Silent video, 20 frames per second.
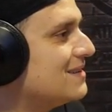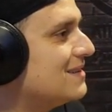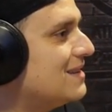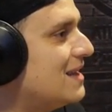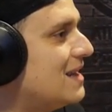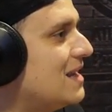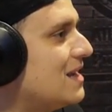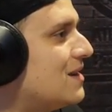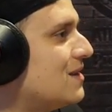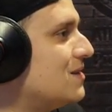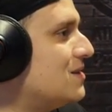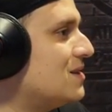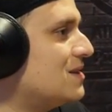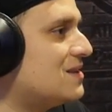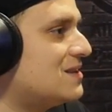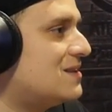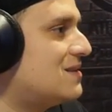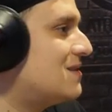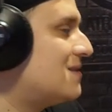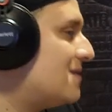that he can
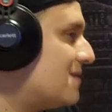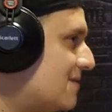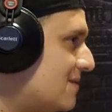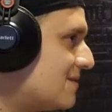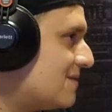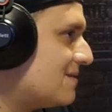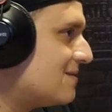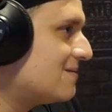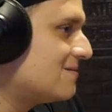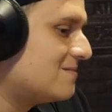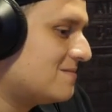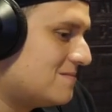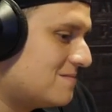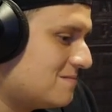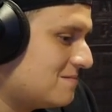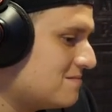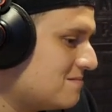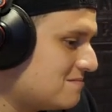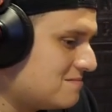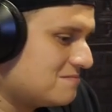just
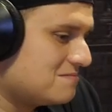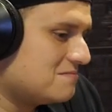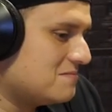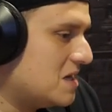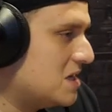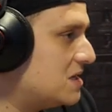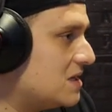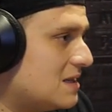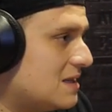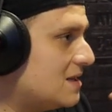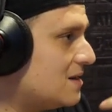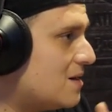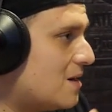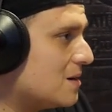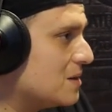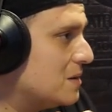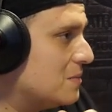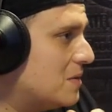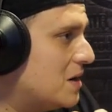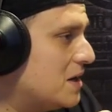basically
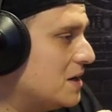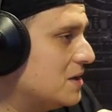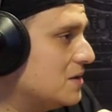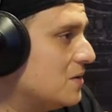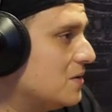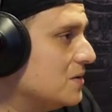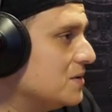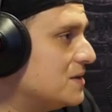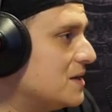guard the body the whole